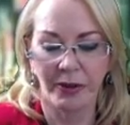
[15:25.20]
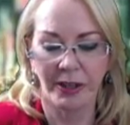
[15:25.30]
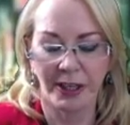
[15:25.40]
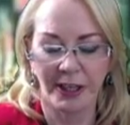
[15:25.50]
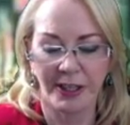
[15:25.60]

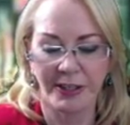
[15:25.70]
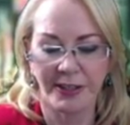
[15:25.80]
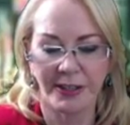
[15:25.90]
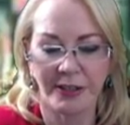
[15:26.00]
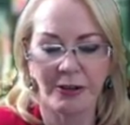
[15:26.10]

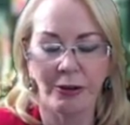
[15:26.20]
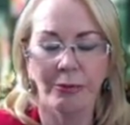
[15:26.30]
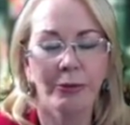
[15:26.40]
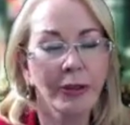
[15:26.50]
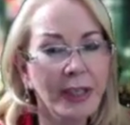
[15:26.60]
there's
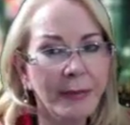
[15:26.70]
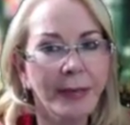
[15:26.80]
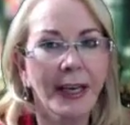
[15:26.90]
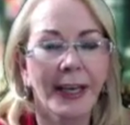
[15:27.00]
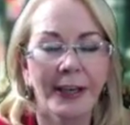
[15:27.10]
your ruling
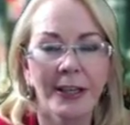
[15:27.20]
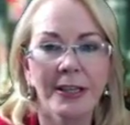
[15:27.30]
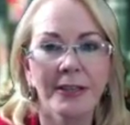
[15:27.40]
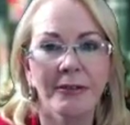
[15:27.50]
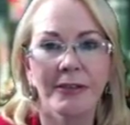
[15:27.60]

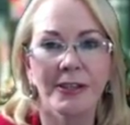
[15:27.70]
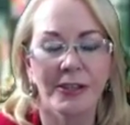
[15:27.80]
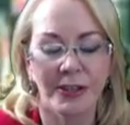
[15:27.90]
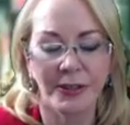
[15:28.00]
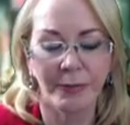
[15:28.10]
planet,
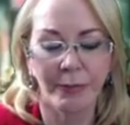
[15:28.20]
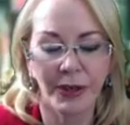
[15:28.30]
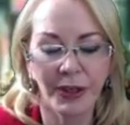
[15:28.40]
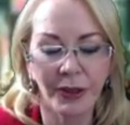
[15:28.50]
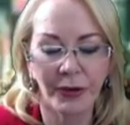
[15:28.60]
which is
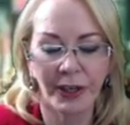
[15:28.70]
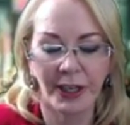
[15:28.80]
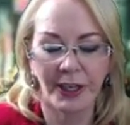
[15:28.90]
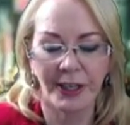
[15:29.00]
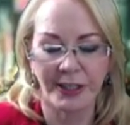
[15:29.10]

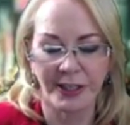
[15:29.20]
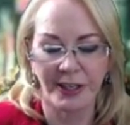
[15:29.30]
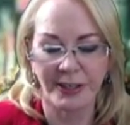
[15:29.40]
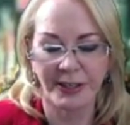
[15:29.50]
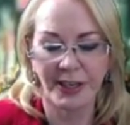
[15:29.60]
Mercury, is
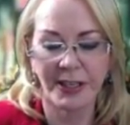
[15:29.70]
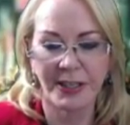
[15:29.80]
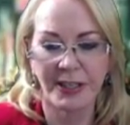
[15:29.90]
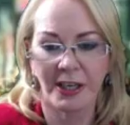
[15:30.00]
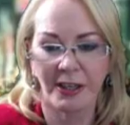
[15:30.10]
in a
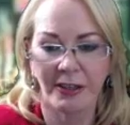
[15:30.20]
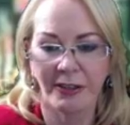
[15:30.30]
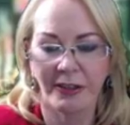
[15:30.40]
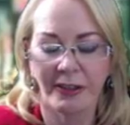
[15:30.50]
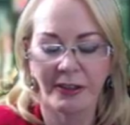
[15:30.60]

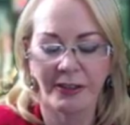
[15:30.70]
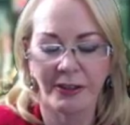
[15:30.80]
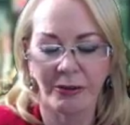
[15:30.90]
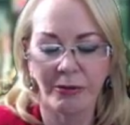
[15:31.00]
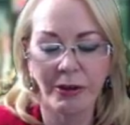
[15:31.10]
sextile
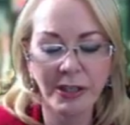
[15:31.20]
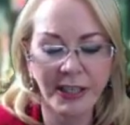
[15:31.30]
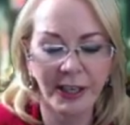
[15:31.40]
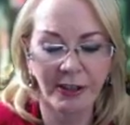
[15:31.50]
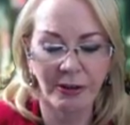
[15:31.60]
towards
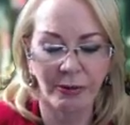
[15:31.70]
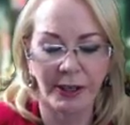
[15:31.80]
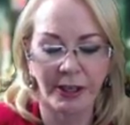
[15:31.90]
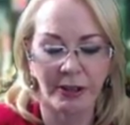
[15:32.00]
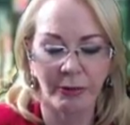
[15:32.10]
the end of the
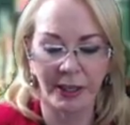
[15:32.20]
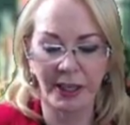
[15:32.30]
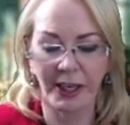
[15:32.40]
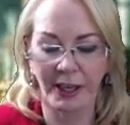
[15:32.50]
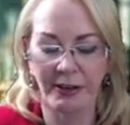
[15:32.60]
week on the
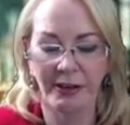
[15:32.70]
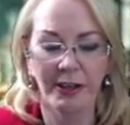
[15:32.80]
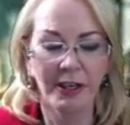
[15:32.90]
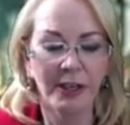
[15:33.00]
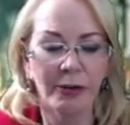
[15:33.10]
weekend
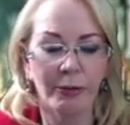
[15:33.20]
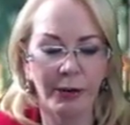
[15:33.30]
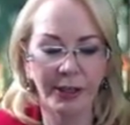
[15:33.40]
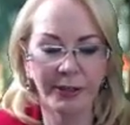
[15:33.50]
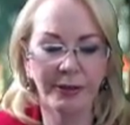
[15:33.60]

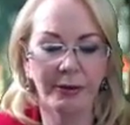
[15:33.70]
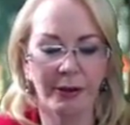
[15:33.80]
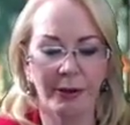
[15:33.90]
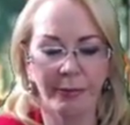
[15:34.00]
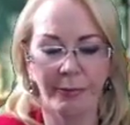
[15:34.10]
with
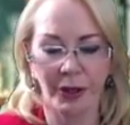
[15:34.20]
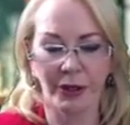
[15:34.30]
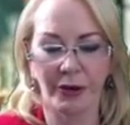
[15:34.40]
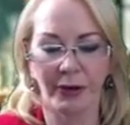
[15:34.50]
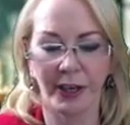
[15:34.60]

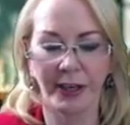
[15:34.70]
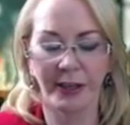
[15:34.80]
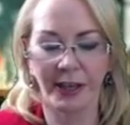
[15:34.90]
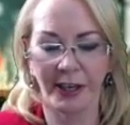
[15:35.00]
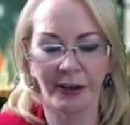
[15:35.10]
Mercury.
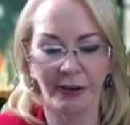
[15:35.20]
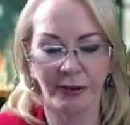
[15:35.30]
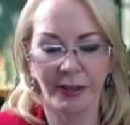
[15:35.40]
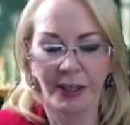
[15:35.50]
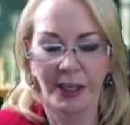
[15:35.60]

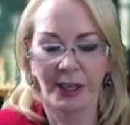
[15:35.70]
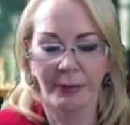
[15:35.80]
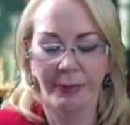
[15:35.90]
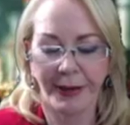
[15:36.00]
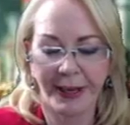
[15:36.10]
Now,
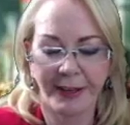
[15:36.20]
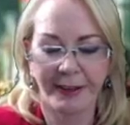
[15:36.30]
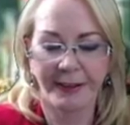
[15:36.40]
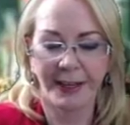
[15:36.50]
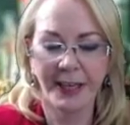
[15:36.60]

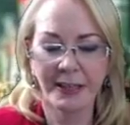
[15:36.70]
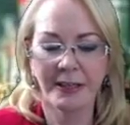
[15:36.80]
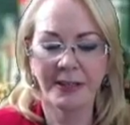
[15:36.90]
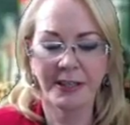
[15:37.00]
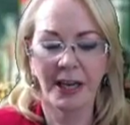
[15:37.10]
by that
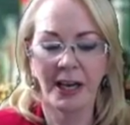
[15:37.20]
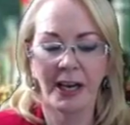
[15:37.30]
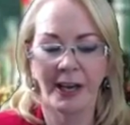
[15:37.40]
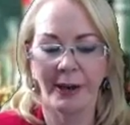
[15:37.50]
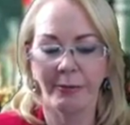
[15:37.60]

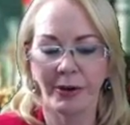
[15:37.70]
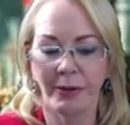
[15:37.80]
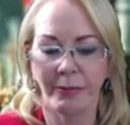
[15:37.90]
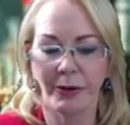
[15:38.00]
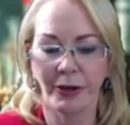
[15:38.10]
time,
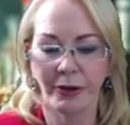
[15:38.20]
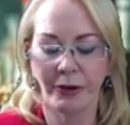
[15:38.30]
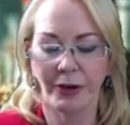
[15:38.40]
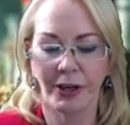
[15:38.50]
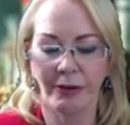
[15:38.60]

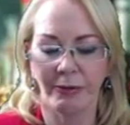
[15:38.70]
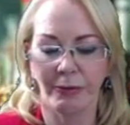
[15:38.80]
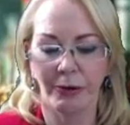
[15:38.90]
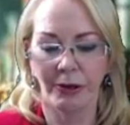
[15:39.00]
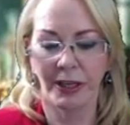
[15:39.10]
Mercury
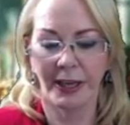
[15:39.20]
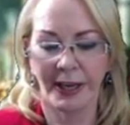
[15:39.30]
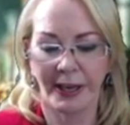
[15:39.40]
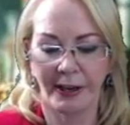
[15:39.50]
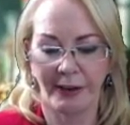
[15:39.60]
will
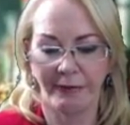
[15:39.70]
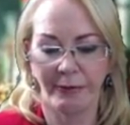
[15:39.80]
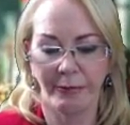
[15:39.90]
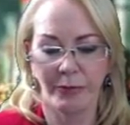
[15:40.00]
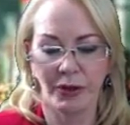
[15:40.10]

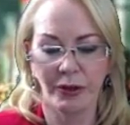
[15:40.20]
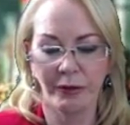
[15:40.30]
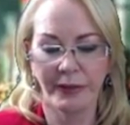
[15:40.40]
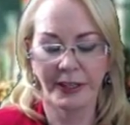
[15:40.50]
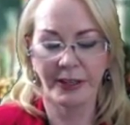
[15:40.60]
have
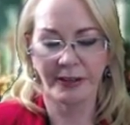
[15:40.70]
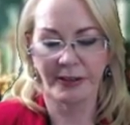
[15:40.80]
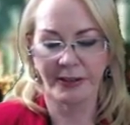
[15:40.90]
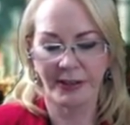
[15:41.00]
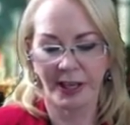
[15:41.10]
moved into
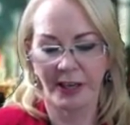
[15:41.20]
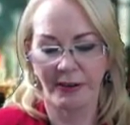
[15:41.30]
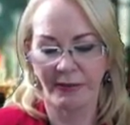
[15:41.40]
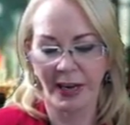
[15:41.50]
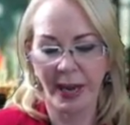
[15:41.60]
the sign
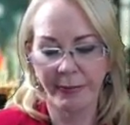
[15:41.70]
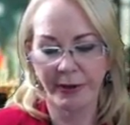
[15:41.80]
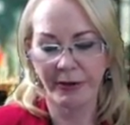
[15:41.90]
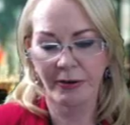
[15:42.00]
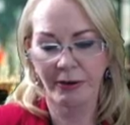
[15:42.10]
of
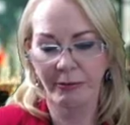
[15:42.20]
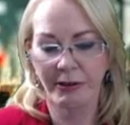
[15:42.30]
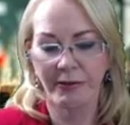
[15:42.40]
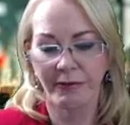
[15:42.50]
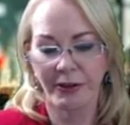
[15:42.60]
Capricorn,
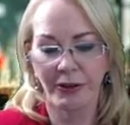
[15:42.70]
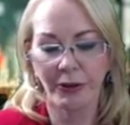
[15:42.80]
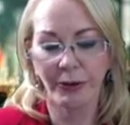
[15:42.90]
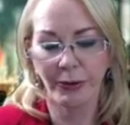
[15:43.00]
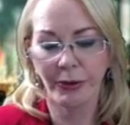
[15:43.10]
which for
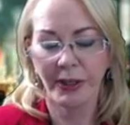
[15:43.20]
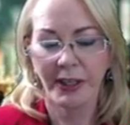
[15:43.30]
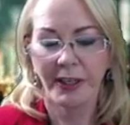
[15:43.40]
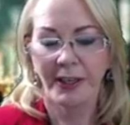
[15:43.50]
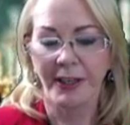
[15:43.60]
you
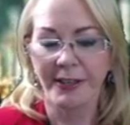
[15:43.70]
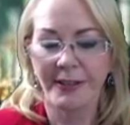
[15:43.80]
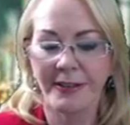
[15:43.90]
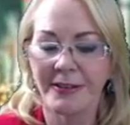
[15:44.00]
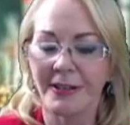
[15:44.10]

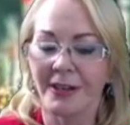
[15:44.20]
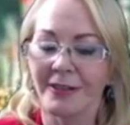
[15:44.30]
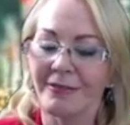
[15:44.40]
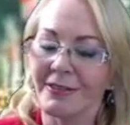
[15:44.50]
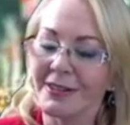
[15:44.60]
is your
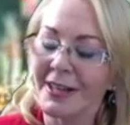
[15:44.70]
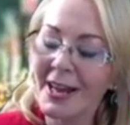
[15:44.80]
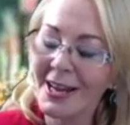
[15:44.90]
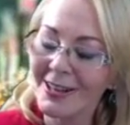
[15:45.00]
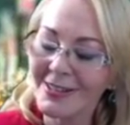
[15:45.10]
solar fifth
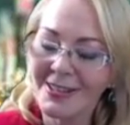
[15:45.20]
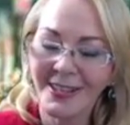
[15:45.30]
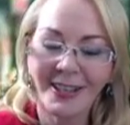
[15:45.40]
house,